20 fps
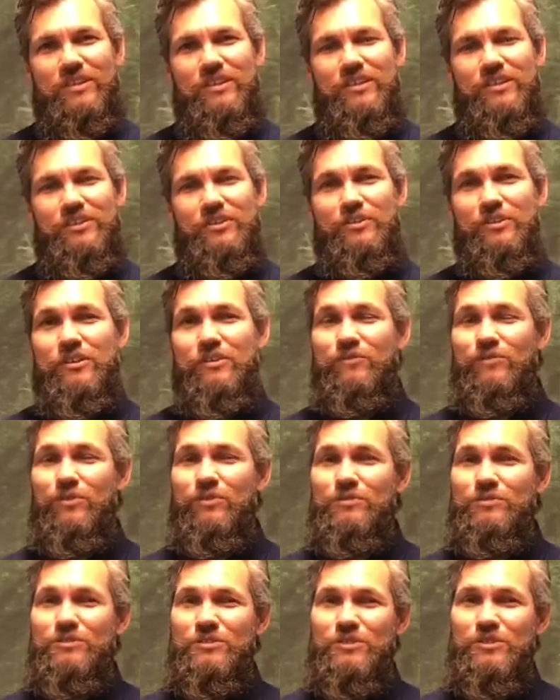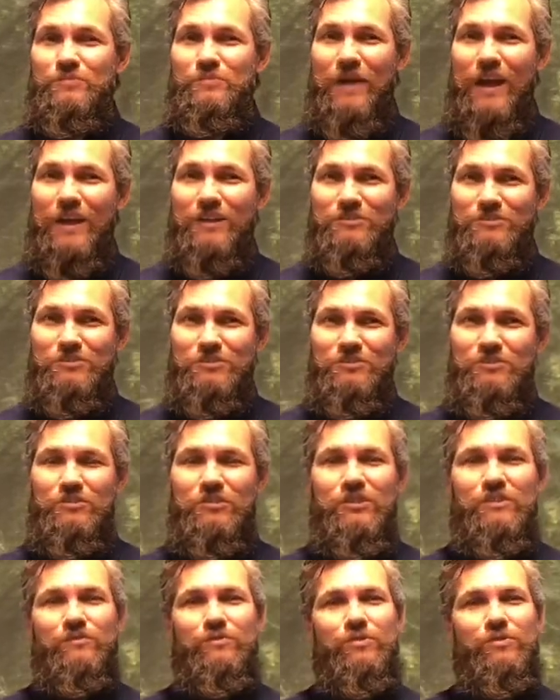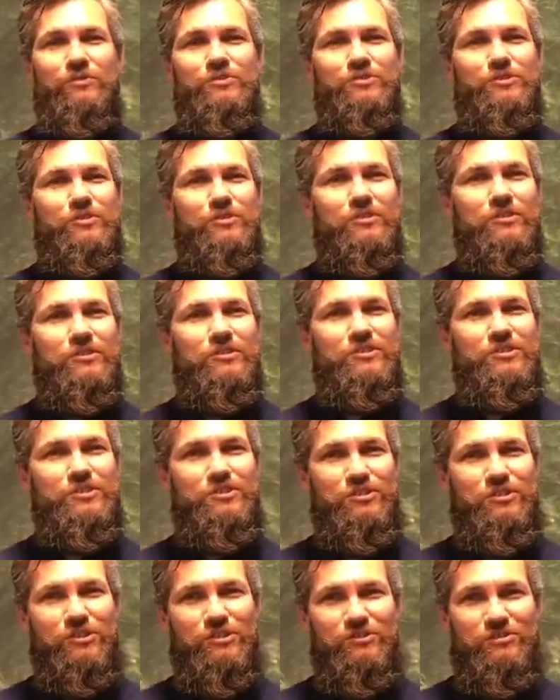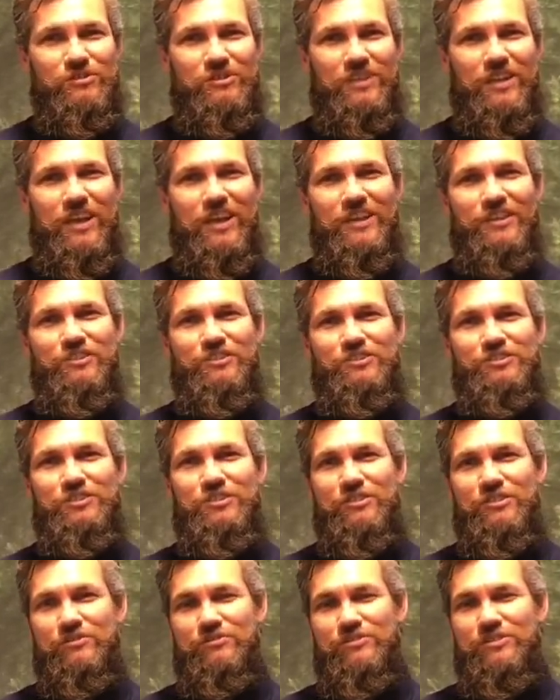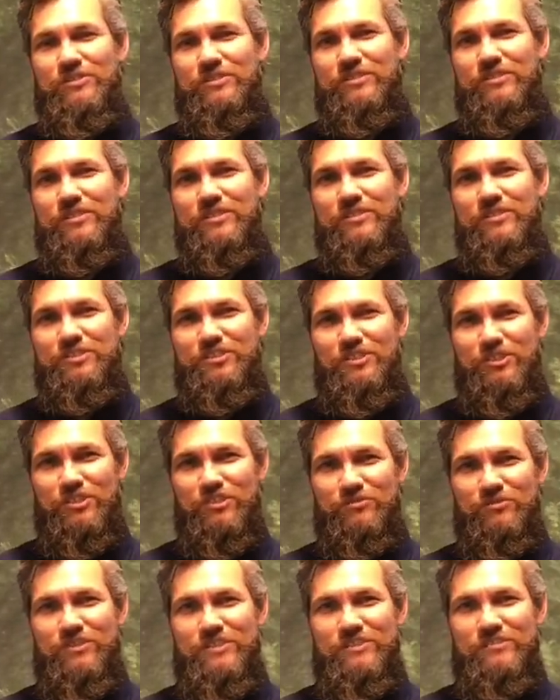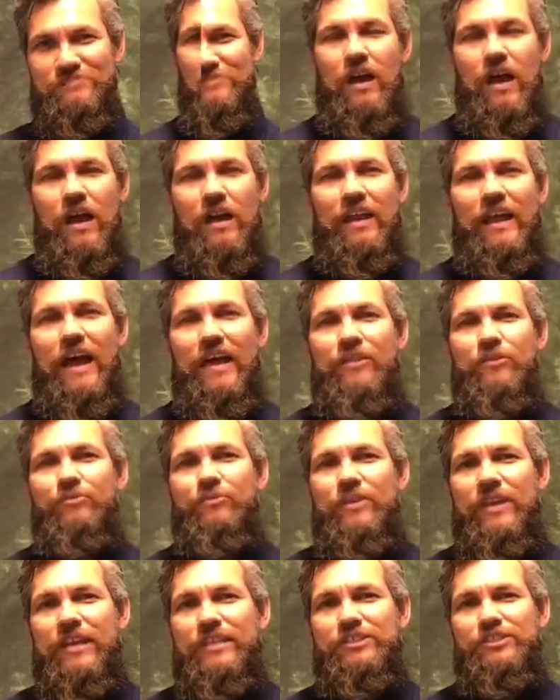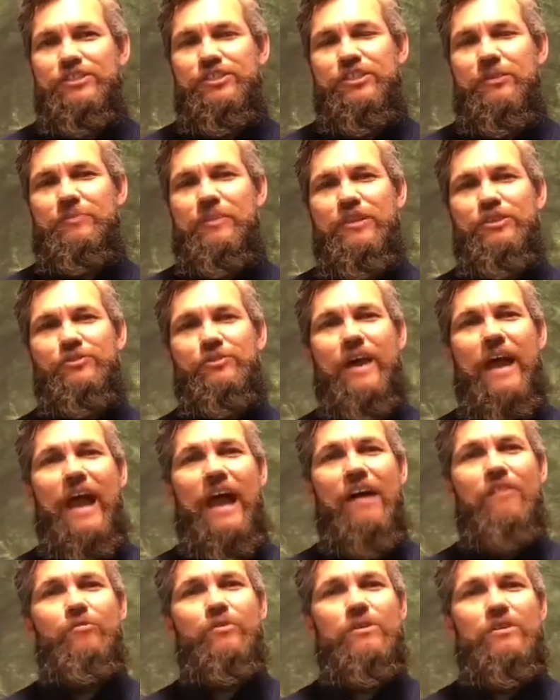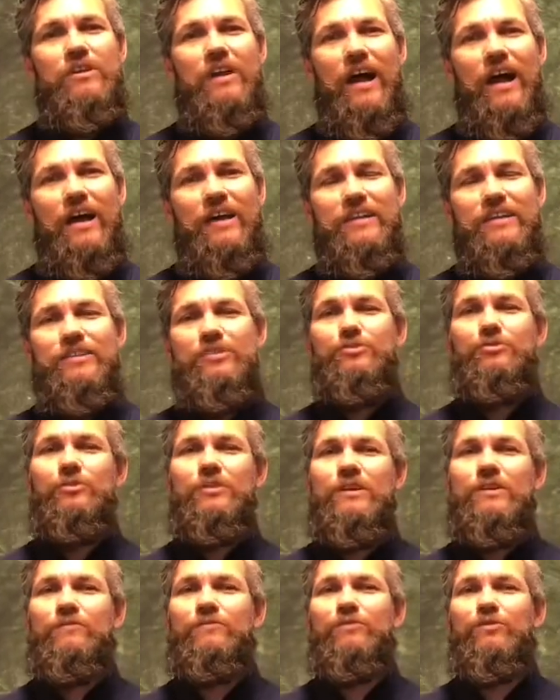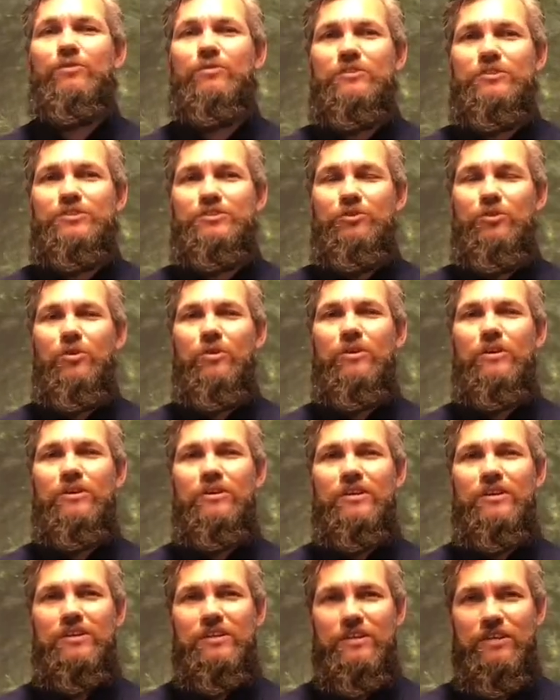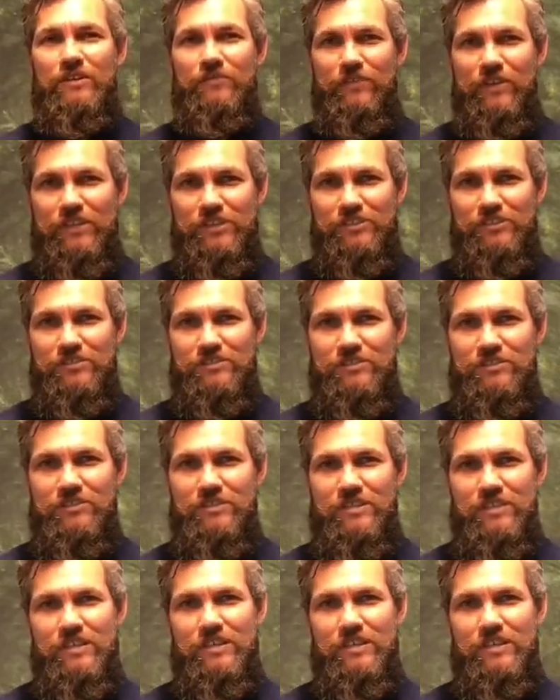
You'll influence your spouse, you'll influence your children and your children's children. Allow the relationship that you have with God to influence your convictions.